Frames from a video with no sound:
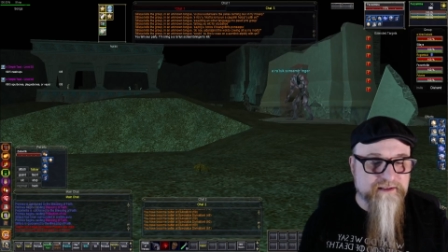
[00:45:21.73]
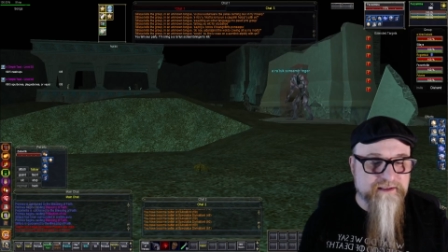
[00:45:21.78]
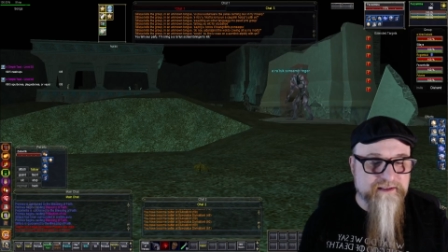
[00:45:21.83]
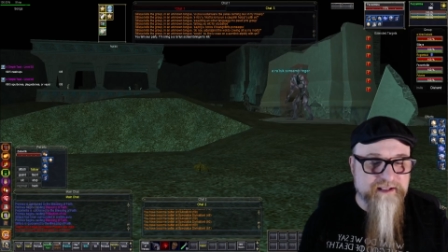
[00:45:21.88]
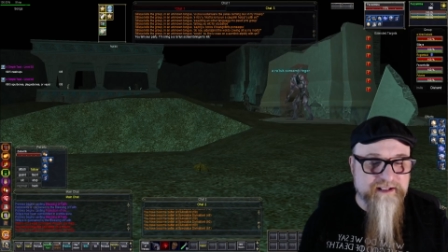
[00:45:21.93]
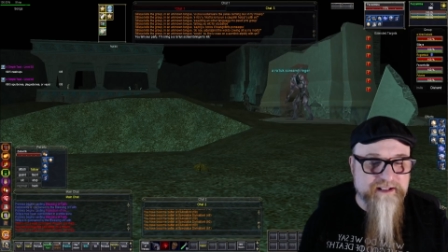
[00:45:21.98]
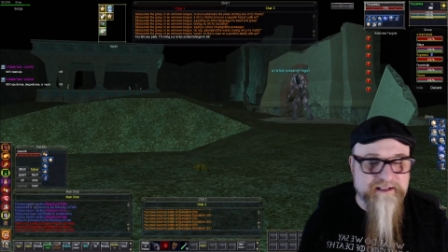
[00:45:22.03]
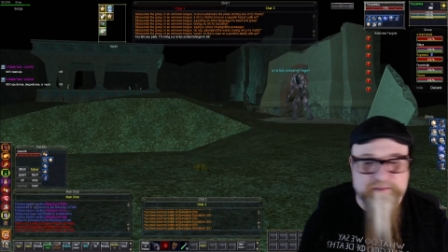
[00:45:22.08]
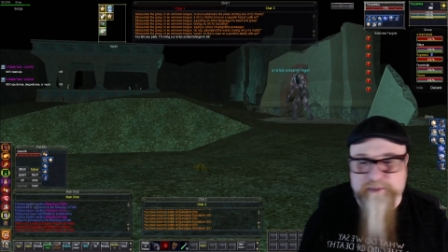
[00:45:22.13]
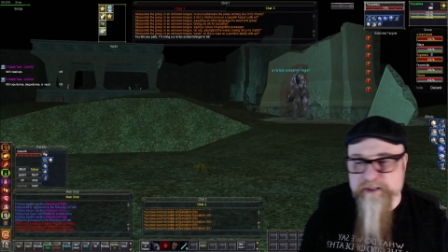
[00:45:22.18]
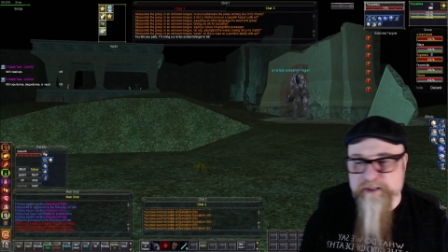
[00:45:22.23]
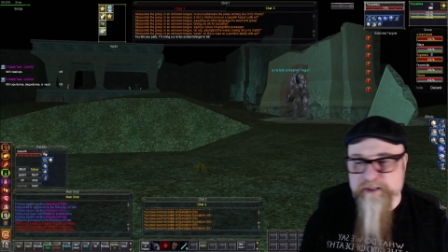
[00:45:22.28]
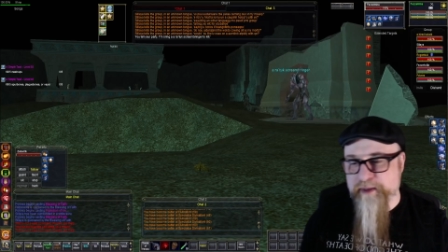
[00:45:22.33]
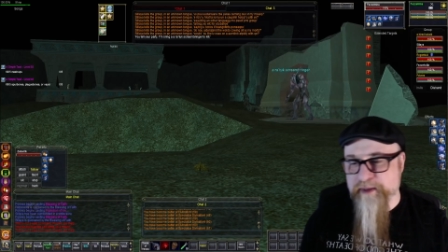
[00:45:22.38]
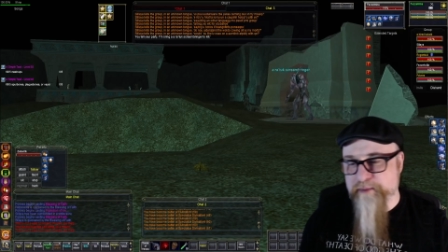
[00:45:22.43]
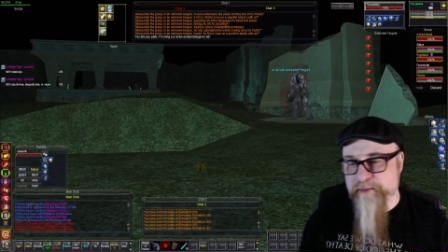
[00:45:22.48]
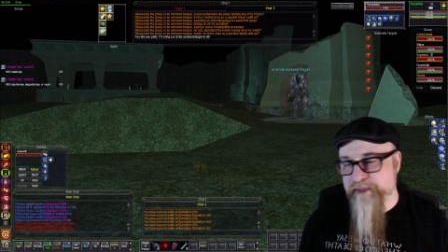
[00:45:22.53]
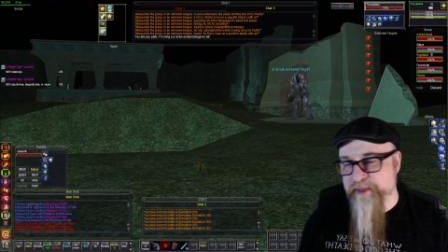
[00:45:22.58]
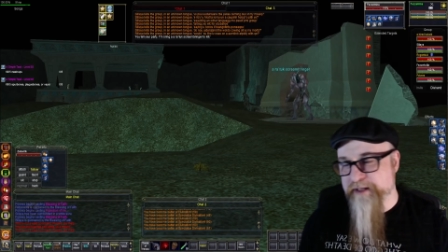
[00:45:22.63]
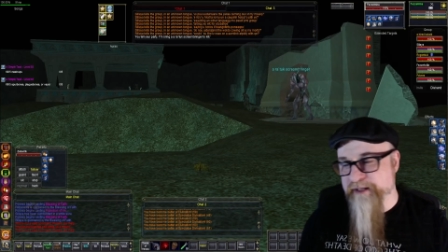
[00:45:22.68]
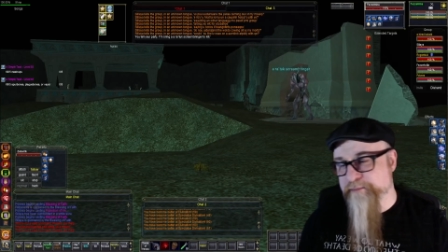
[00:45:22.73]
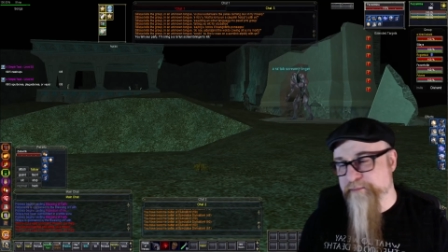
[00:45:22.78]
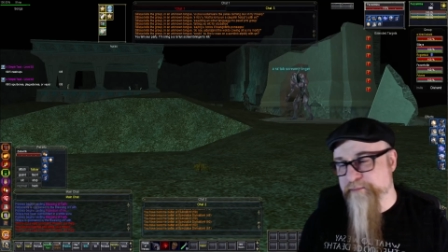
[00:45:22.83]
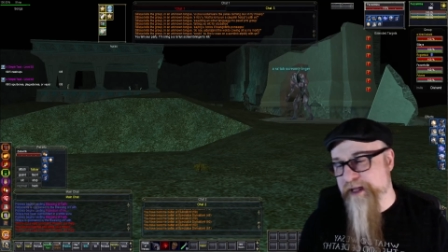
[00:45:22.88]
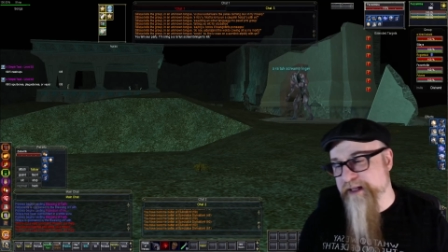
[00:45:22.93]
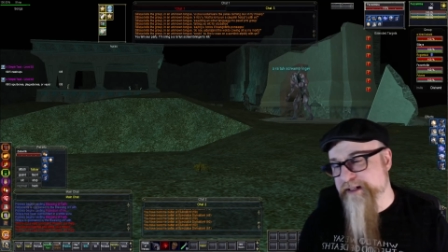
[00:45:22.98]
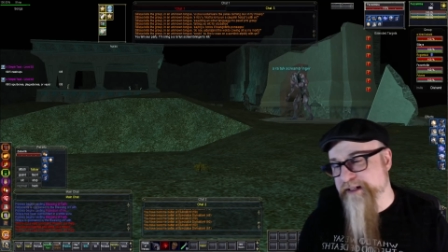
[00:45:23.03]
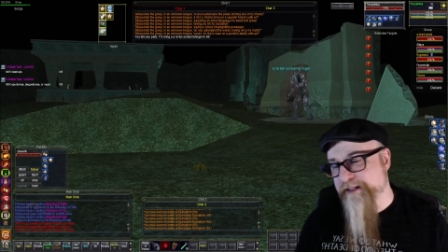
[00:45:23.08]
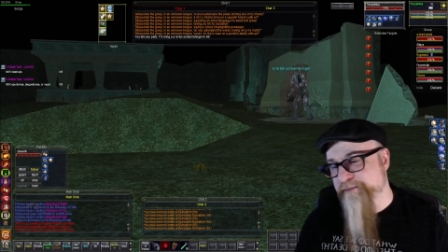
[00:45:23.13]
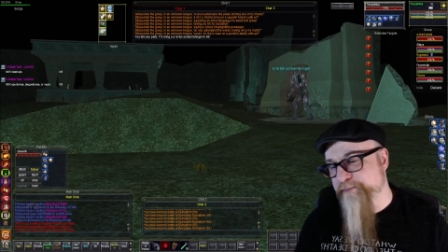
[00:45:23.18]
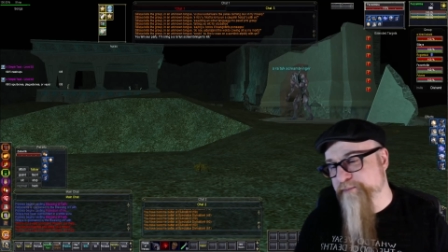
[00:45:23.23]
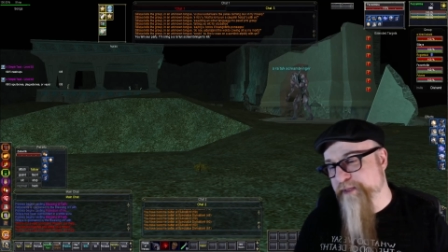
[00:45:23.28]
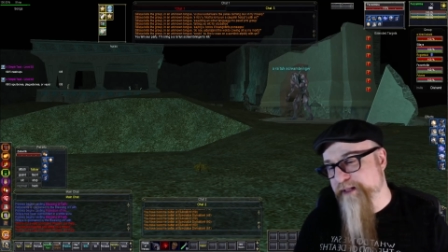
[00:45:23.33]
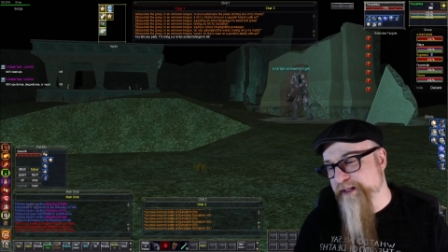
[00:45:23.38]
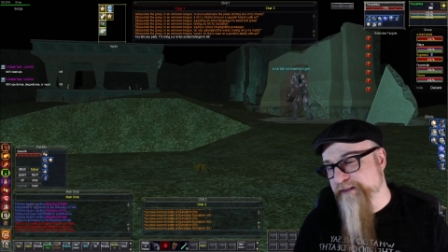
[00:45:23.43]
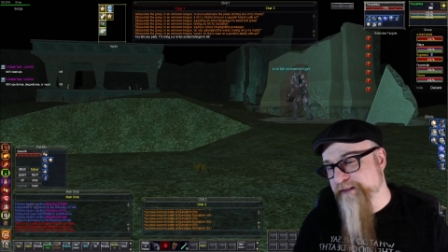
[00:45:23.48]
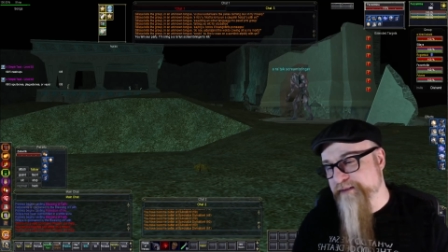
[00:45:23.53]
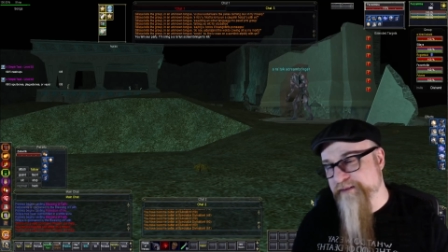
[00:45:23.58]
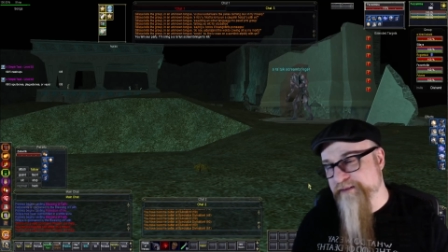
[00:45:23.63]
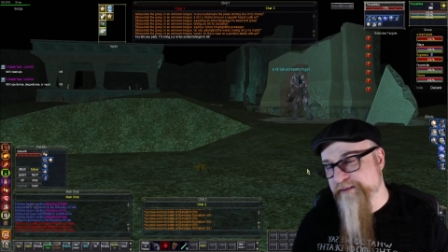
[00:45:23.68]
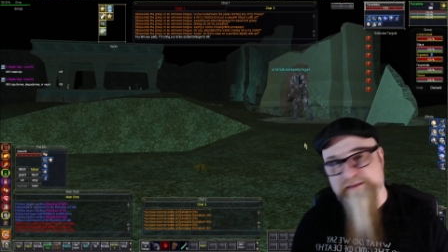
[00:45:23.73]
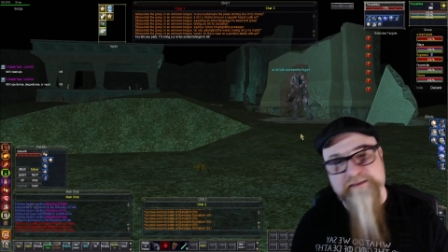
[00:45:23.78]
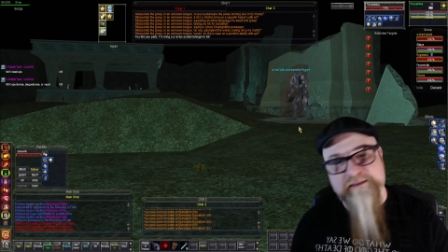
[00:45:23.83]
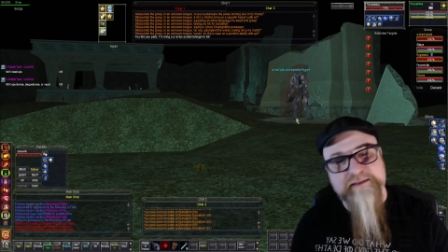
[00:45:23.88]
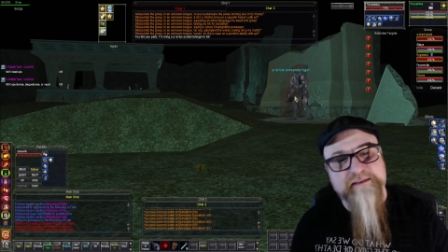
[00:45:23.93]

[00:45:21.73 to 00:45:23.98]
That could be my pickpocket button.